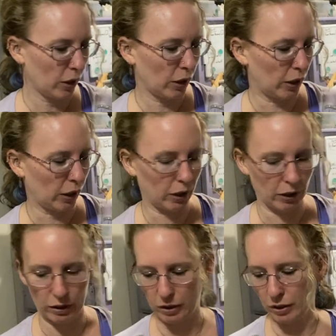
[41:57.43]

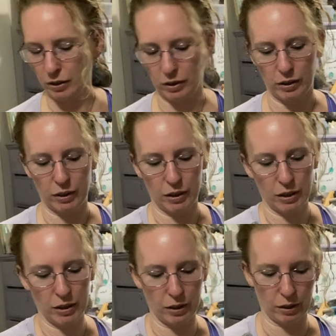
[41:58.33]
And
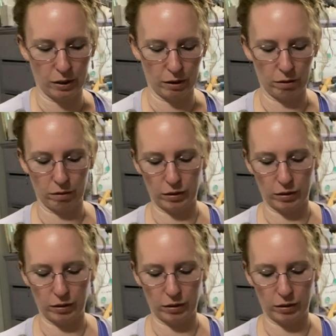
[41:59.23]
he, uh,